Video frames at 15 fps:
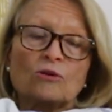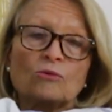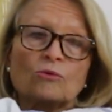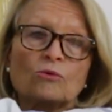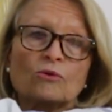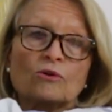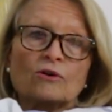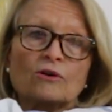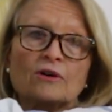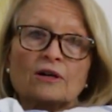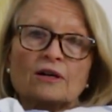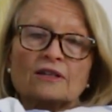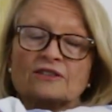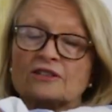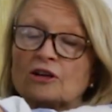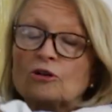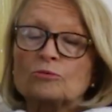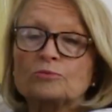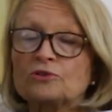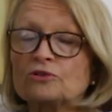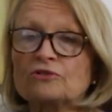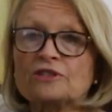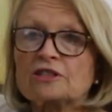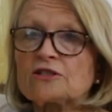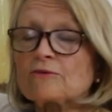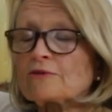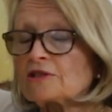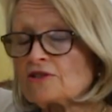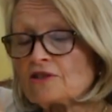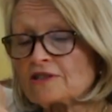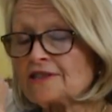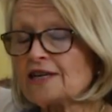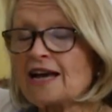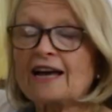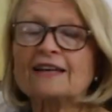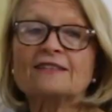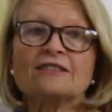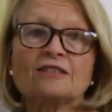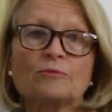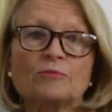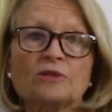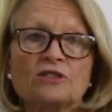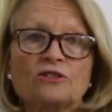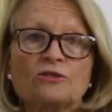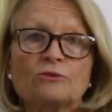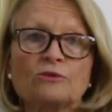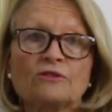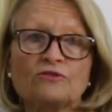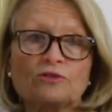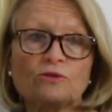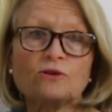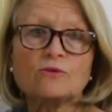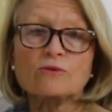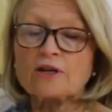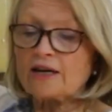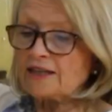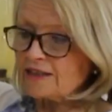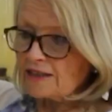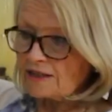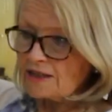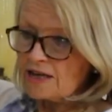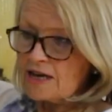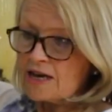or a sculpture that you can just add something to if you don't like it,